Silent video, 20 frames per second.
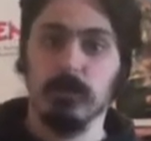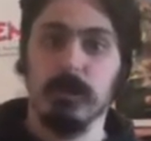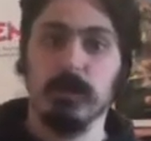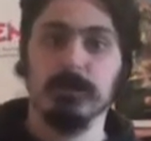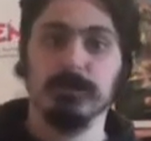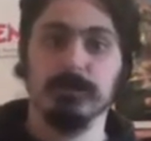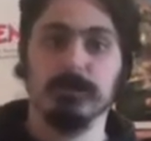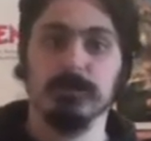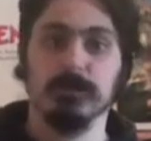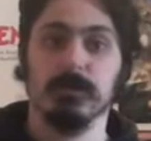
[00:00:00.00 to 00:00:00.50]

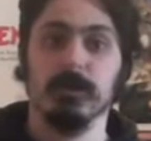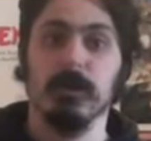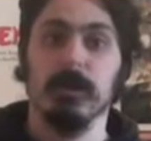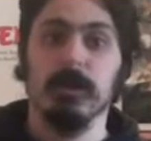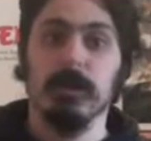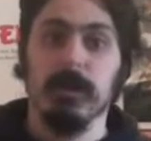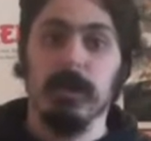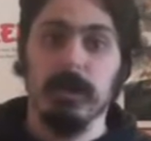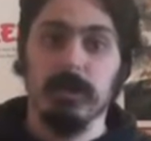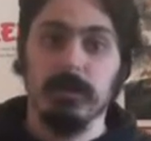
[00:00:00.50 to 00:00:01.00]
Rogers,
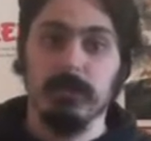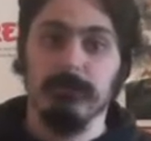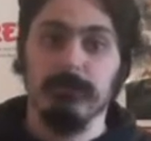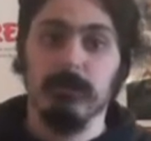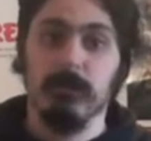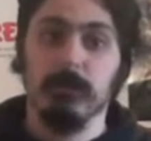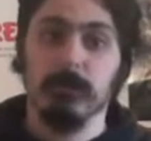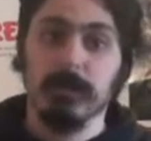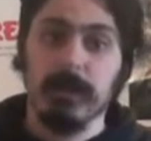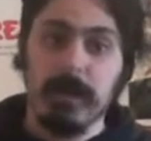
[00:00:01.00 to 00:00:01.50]
and the
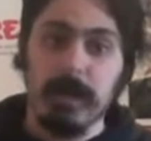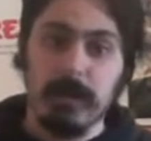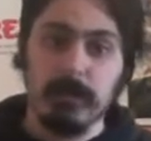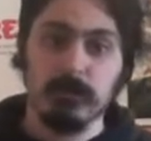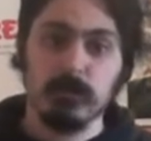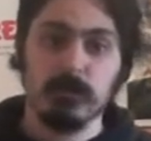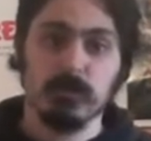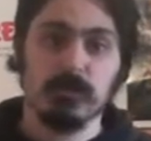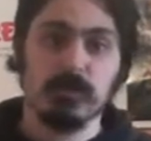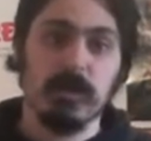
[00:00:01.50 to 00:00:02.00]
film
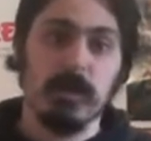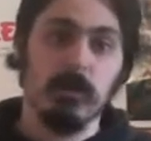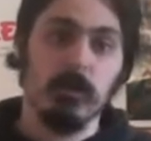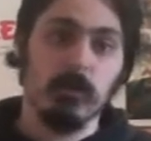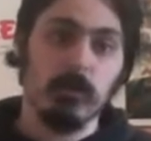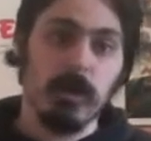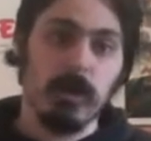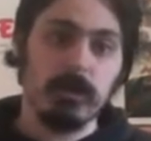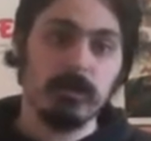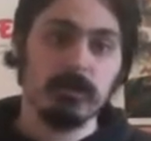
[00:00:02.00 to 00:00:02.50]
captures how
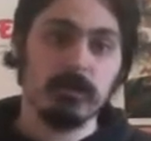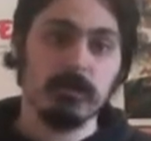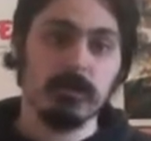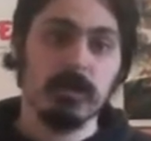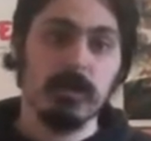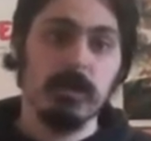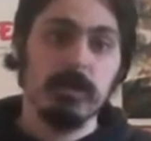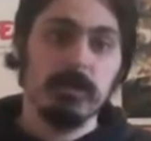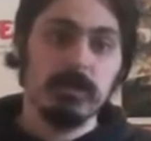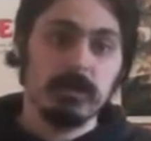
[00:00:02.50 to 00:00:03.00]

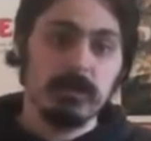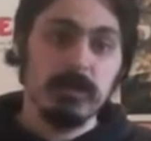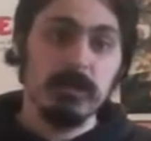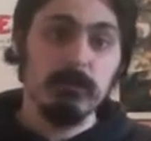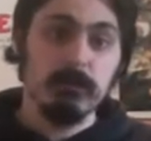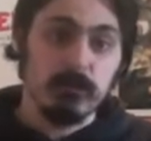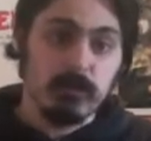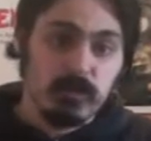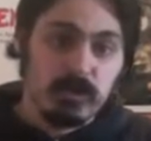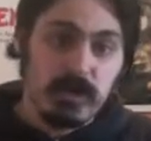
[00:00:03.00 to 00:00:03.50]
Rogers
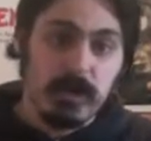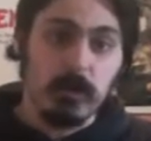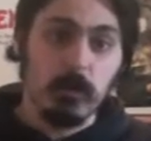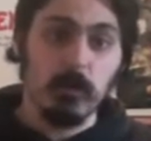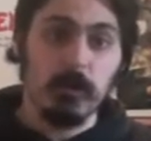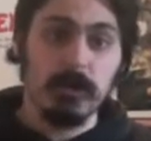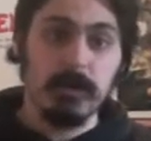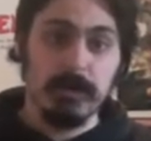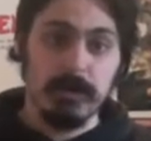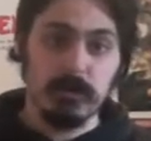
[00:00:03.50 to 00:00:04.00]
seemed
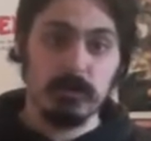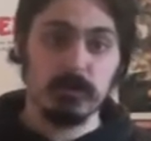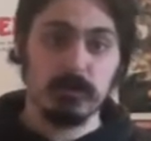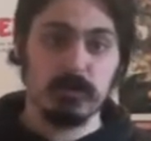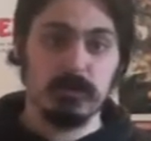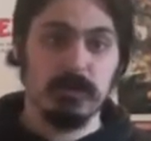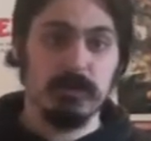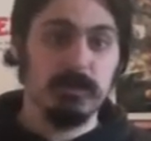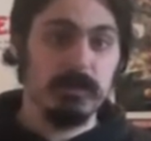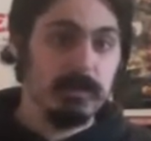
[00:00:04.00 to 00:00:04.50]
genuinely
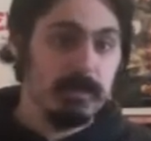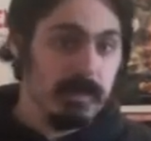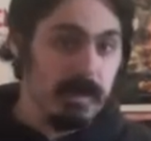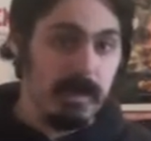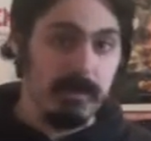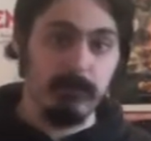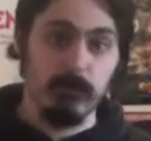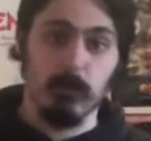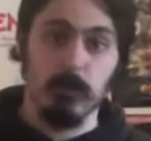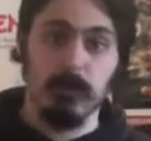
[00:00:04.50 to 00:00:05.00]
interested in
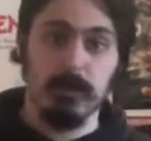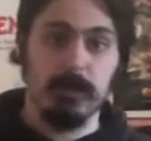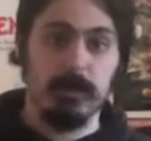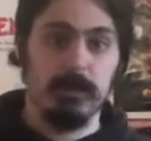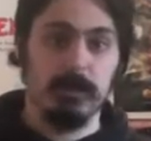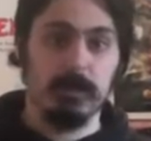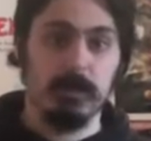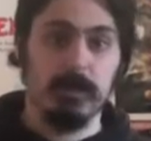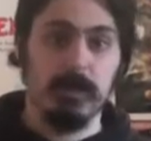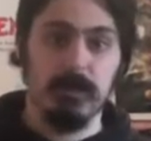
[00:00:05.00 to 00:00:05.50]
everyone
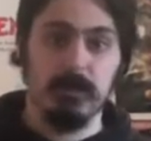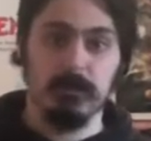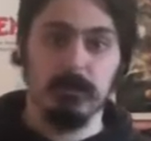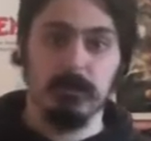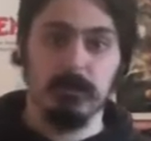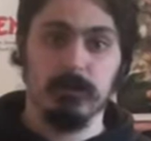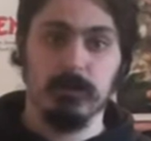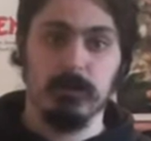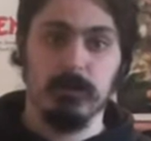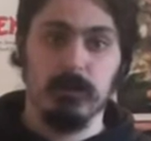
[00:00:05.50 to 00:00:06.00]
he
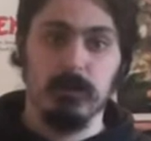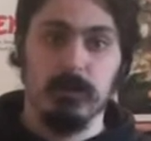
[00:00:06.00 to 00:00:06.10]
encountered.